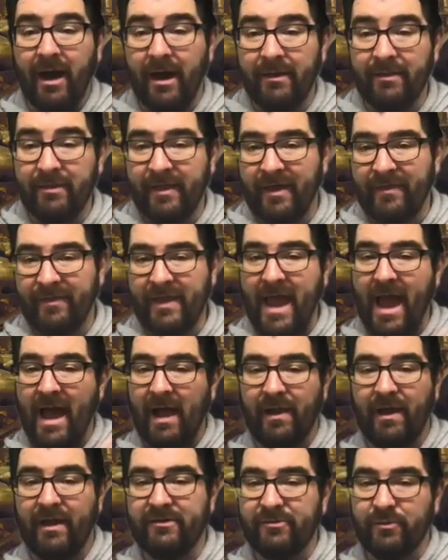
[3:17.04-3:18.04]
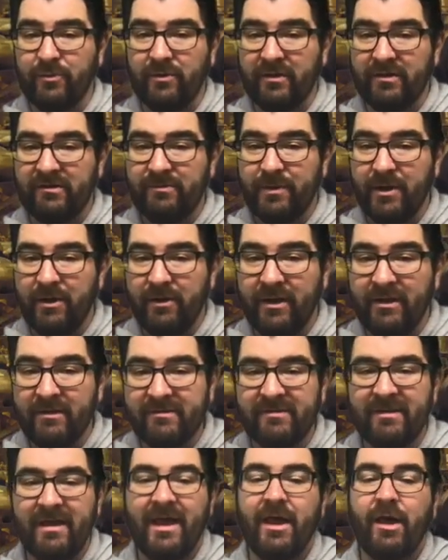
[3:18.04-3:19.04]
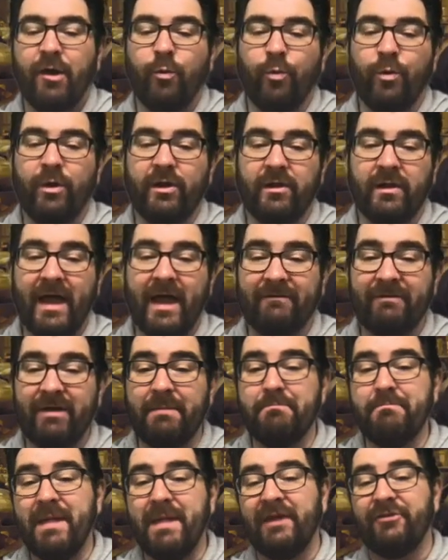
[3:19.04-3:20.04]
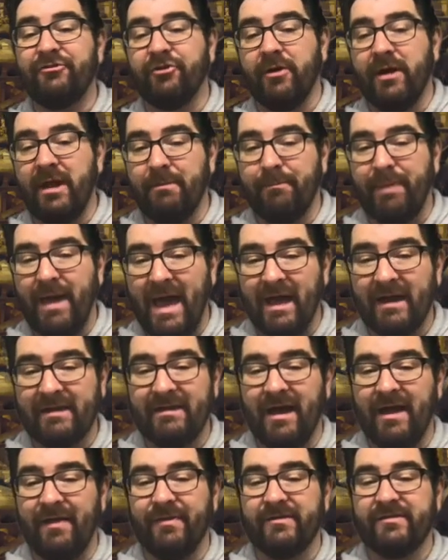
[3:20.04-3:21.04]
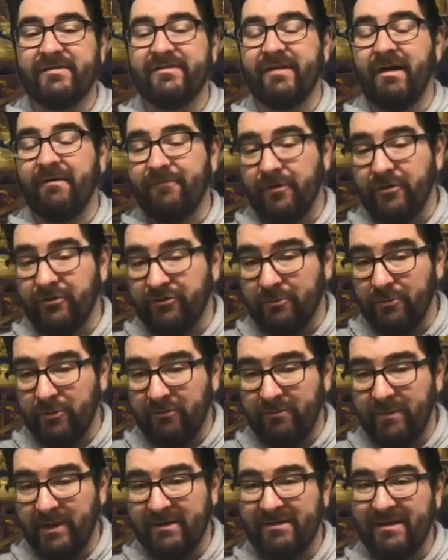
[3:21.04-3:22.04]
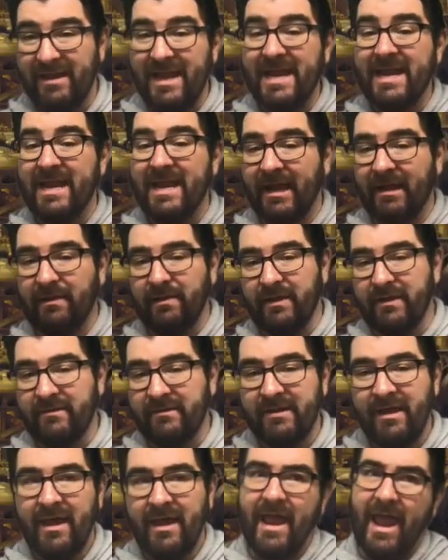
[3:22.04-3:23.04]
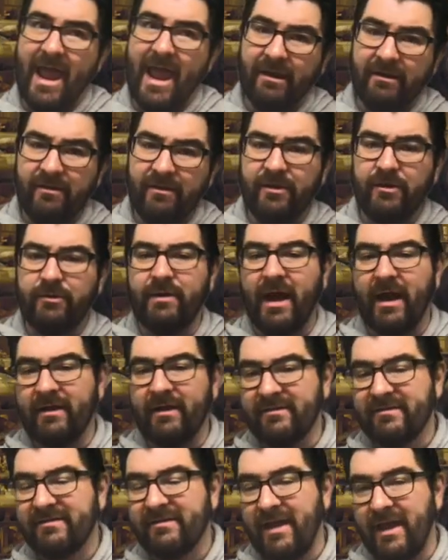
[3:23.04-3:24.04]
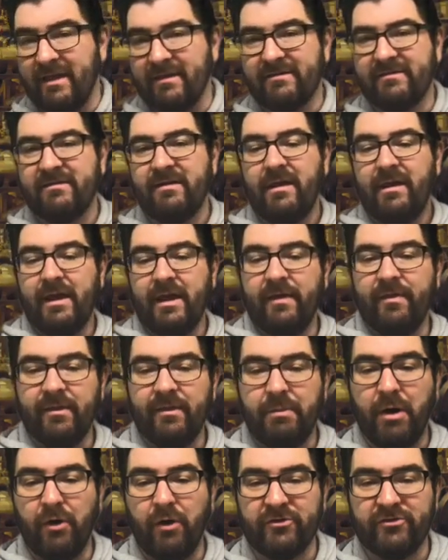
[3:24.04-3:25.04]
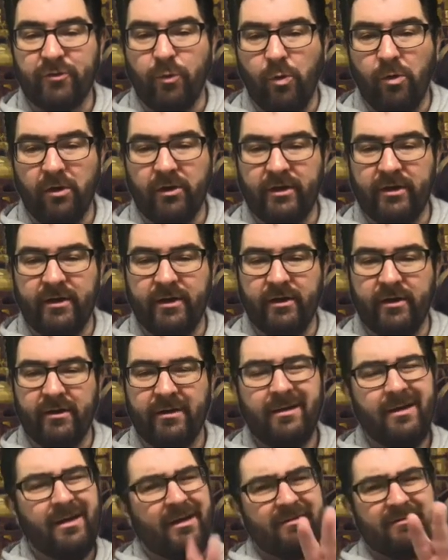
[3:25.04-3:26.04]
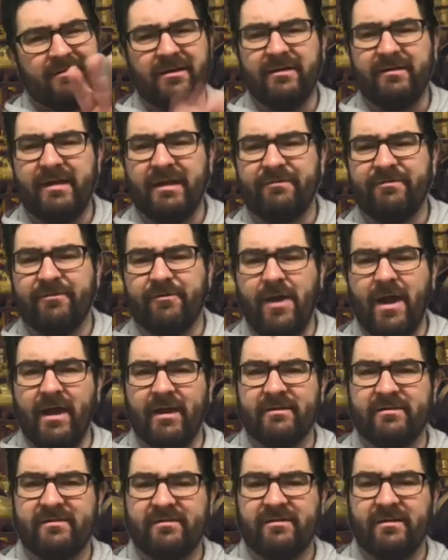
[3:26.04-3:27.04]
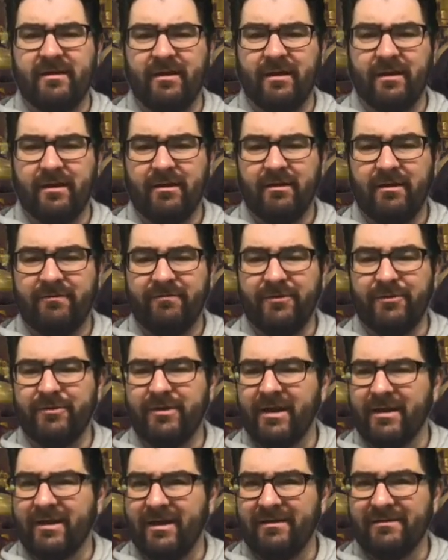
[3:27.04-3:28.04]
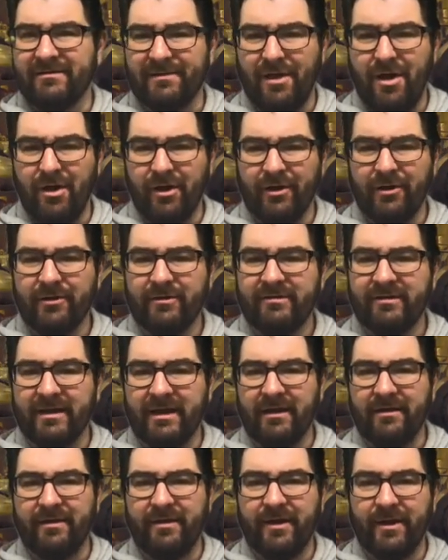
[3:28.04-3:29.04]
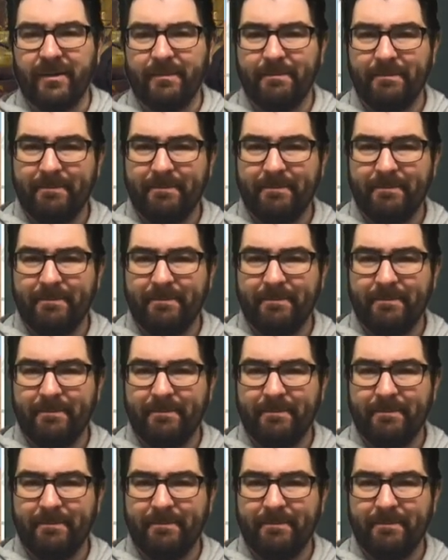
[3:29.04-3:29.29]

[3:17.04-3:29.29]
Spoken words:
that the Allies will experience will have a major impact on the suffrage movement in England and in the United States in the post-war year. It's going to take France a few decades longer to get there.